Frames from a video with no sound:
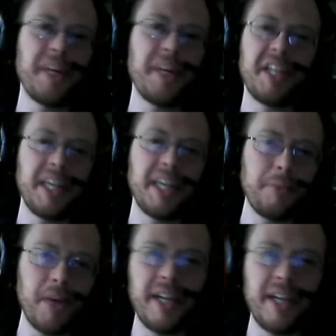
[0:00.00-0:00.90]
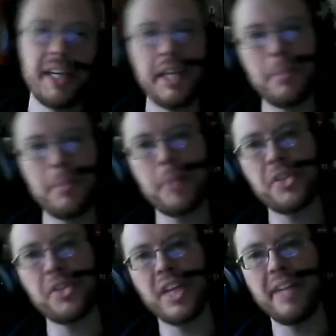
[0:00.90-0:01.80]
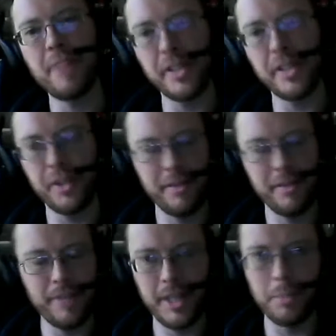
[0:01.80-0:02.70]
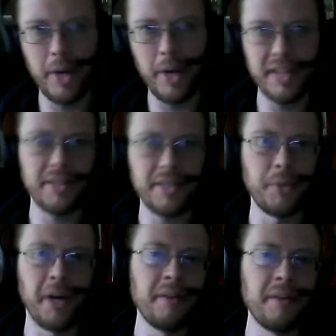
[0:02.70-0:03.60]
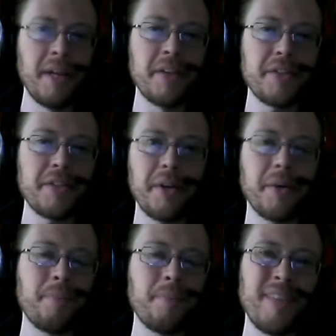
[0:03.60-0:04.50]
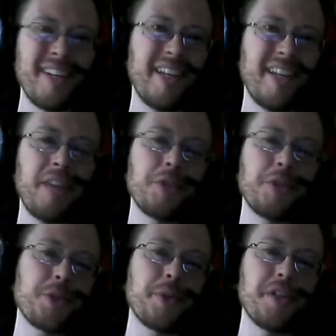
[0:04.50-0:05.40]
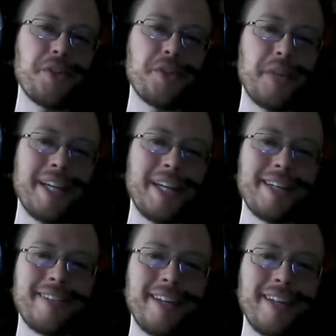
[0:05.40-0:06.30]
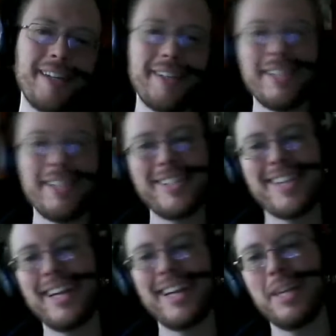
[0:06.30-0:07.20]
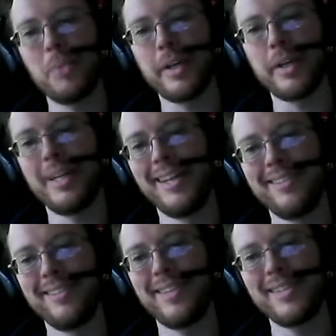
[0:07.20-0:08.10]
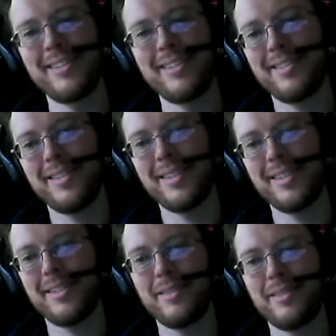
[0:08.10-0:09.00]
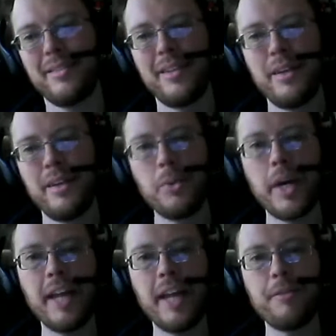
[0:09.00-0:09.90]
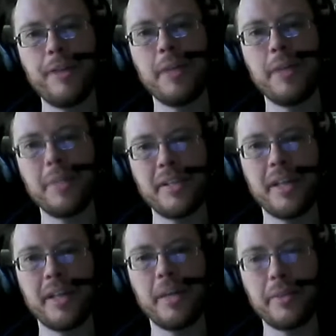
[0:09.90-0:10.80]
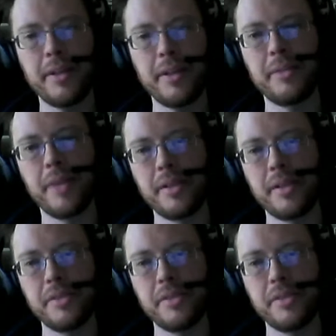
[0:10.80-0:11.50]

writing, keep publishing, and eventually find a break somewhere. So every story is unique, and you just got to keep working at it. That's what I have found by talking with other writers too.